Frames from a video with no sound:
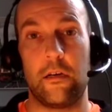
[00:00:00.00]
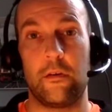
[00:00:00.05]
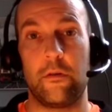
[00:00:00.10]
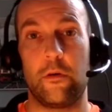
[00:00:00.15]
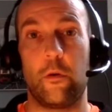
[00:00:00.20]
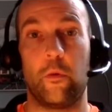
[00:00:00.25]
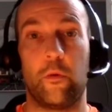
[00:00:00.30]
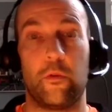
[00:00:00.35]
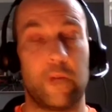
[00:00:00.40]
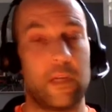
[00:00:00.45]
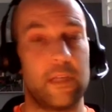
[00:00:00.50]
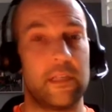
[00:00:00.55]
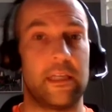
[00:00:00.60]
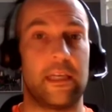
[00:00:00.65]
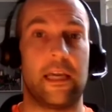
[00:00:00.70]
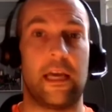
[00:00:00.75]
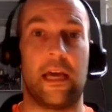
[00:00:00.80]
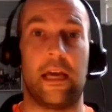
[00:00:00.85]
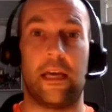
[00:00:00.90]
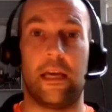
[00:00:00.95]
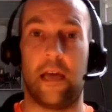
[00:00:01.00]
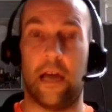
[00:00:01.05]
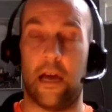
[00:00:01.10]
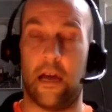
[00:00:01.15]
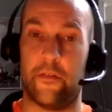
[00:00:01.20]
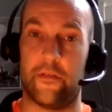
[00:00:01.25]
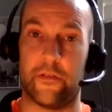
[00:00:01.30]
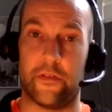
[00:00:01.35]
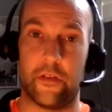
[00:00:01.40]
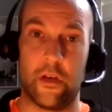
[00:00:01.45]
authenticate,
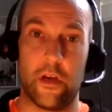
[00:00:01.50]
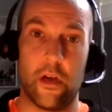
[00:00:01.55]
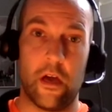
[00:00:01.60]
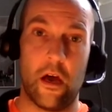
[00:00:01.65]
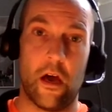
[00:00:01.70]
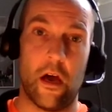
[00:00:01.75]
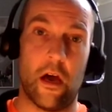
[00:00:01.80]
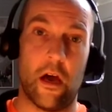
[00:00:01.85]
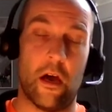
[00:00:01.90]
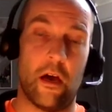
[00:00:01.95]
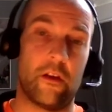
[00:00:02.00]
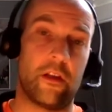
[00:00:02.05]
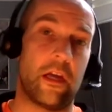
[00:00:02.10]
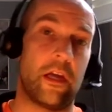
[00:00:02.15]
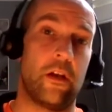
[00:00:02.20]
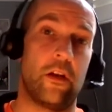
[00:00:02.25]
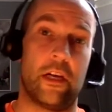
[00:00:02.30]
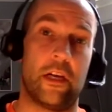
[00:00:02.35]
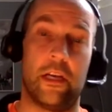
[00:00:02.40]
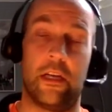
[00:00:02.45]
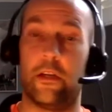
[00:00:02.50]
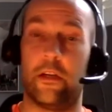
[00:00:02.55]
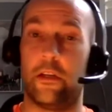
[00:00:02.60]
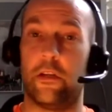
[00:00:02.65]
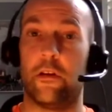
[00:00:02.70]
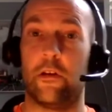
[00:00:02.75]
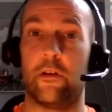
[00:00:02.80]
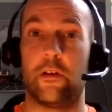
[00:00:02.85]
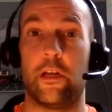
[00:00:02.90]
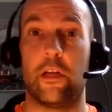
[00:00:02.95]
and they're looking
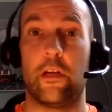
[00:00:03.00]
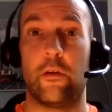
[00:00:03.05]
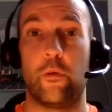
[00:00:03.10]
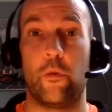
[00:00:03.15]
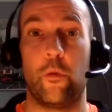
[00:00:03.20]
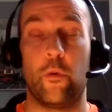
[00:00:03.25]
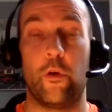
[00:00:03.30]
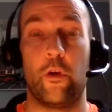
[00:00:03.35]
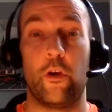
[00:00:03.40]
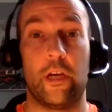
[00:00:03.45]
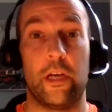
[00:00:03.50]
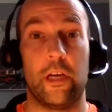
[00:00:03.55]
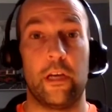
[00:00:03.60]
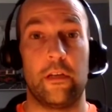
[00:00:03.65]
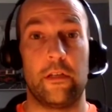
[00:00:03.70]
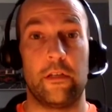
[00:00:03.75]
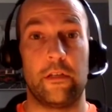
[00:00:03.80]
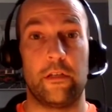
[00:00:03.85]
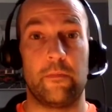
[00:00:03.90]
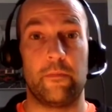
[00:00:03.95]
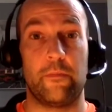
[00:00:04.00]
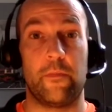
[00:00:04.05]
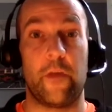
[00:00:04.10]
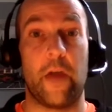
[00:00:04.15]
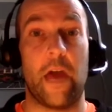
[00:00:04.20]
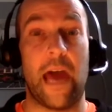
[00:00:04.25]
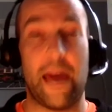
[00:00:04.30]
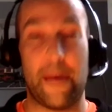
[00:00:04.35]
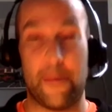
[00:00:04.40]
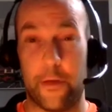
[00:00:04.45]
at
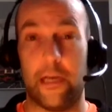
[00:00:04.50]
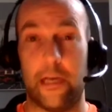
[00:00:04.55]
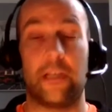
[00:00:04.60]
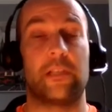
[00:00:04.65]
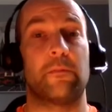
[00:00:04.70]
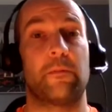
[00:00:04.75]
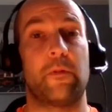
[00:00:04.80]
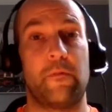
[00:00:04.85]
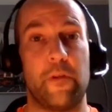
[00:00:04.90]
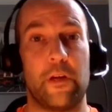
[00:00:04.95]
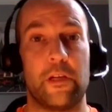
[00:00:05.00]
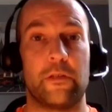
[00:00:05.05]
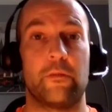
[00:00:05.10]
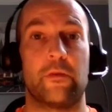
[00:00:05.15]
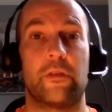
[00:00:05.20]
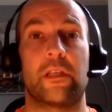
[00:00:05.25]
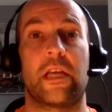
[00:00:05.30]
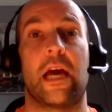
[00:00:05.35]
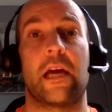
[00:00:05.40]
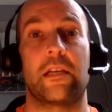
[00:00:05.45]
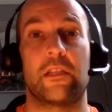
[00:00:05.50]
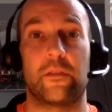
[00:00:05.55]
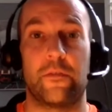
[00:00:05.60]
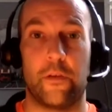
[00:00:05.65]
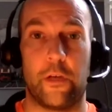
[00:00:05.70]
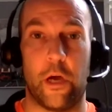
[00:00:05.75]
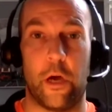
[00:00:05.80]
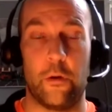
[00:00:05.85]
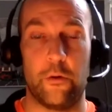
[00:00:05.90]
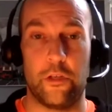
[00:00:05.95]
ethics and professional standards for
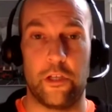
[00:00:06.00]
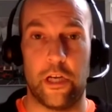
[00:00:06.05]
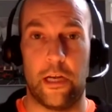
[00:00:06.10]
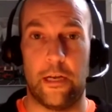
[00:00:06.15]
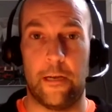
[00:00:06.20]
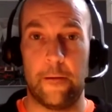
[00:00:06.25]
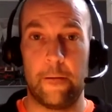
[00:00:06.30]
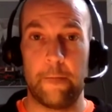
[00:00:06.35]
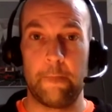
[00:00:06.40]
coaching.